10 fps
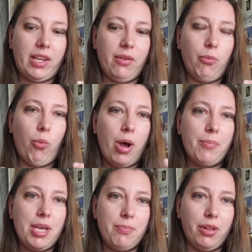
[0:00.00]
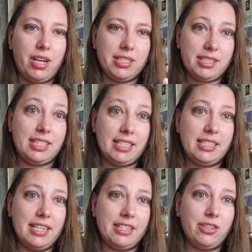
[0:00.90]
what people are
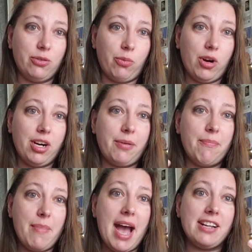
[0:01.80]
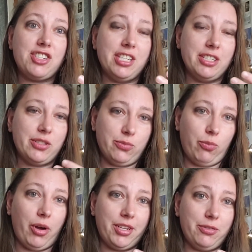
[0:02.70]
seeing in your work matches
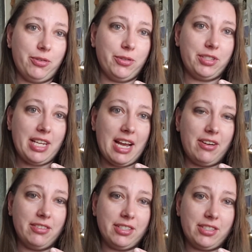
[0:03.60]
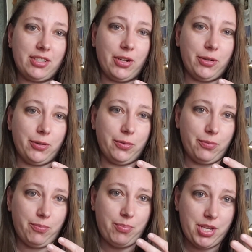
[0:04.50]
what you wrote down. So
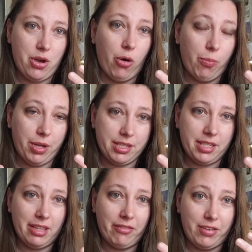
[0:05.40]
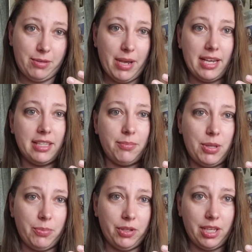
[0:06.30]
be open to the feedback that
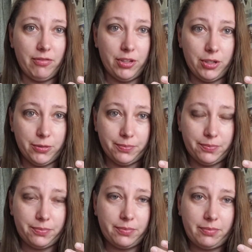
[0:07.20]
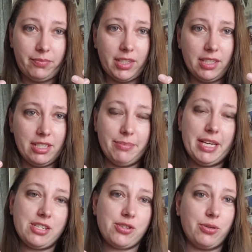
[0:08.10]
people give you to
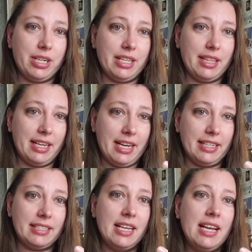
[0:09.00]
make sure that